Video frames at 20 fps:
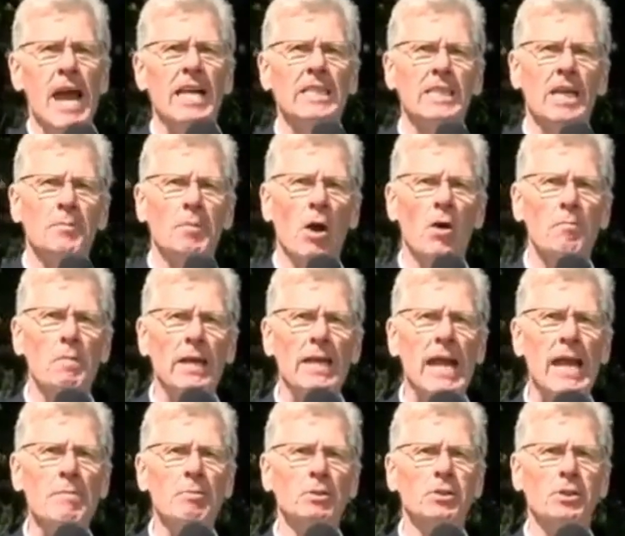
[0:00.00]
It's about
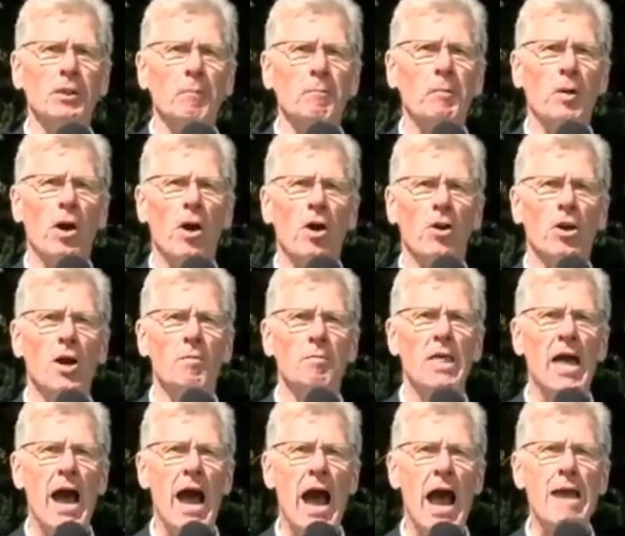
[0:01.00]
being able to power
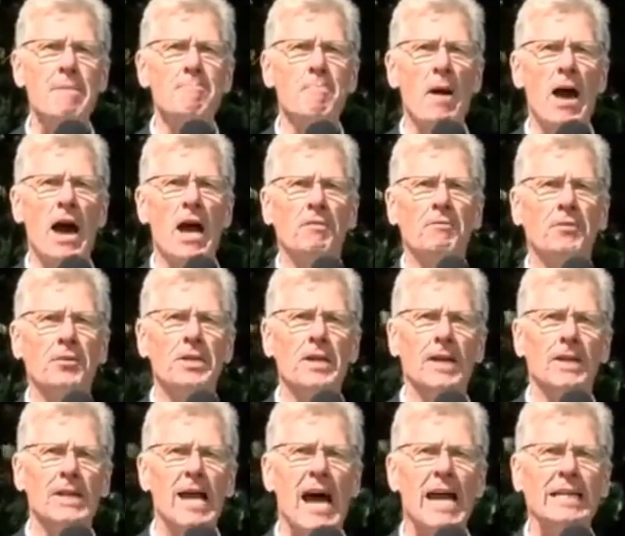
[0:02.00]
up the iPad for
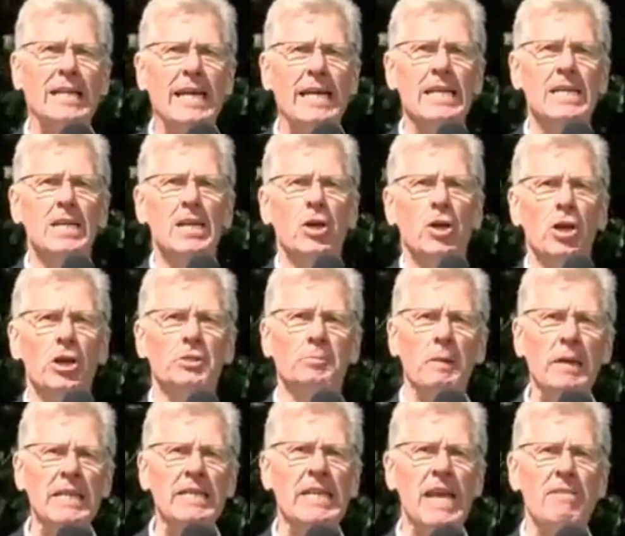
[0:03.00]
your laddie
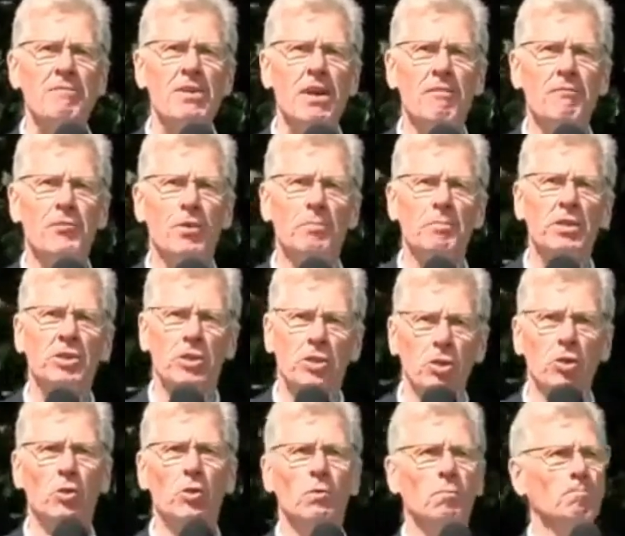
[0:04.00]
who's been given it from the
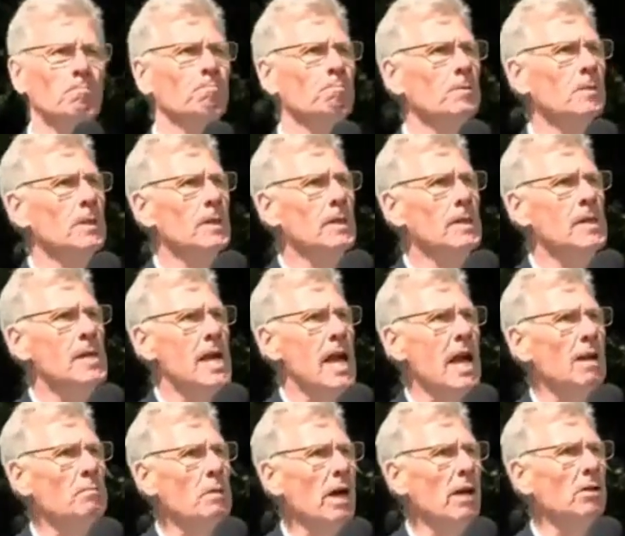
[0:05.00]
school.
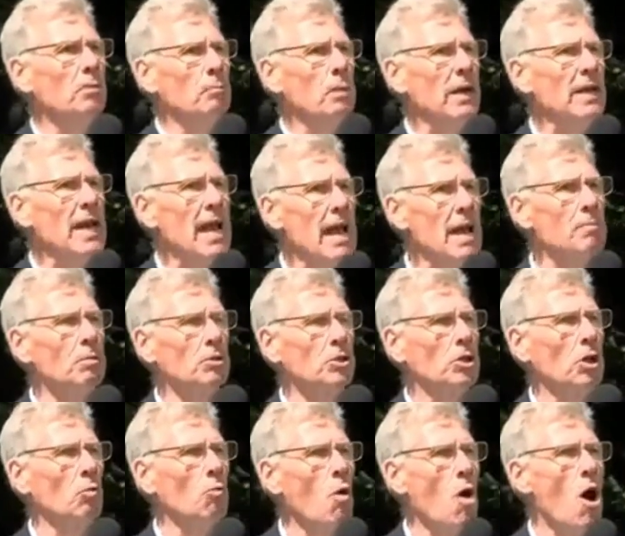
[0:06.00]
About being
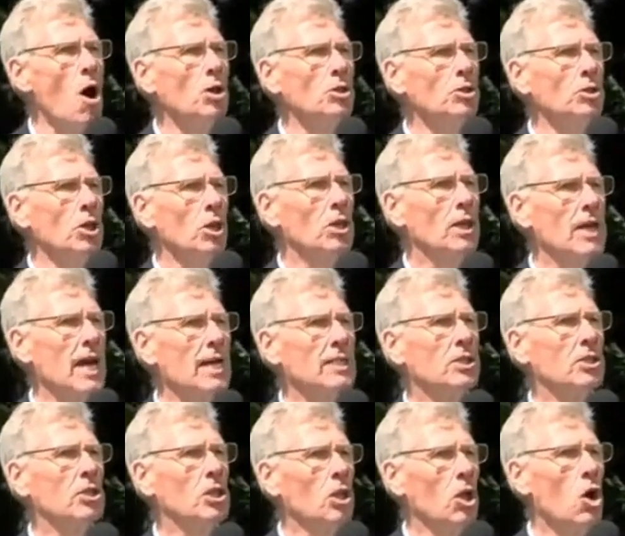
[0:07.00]
able to wash your
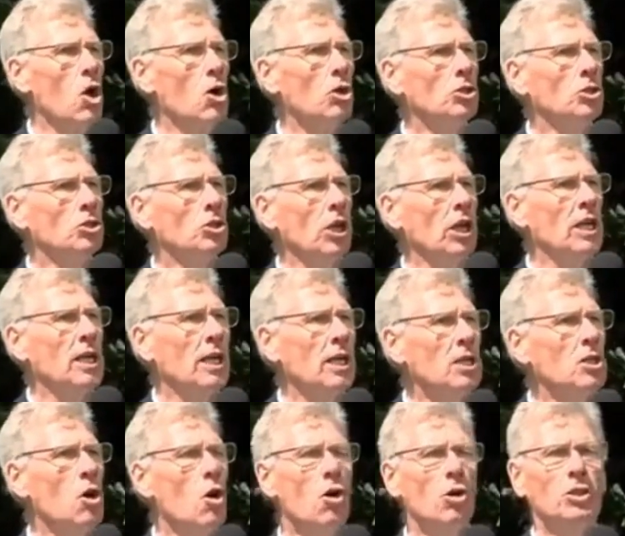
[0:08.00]
kids' clothes so they
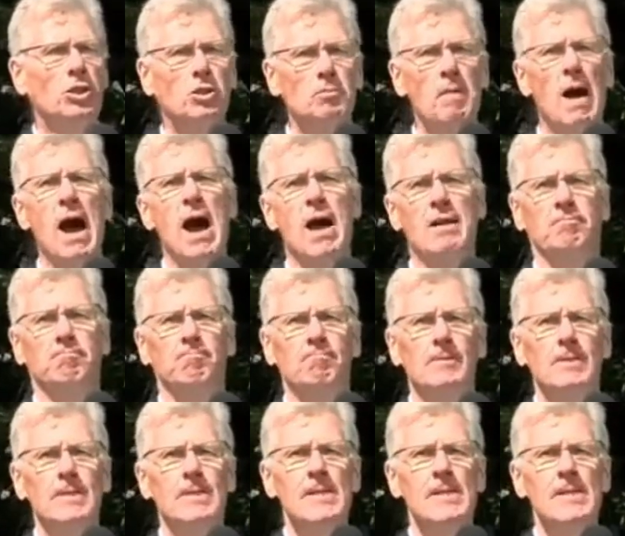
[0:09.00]
can go smart.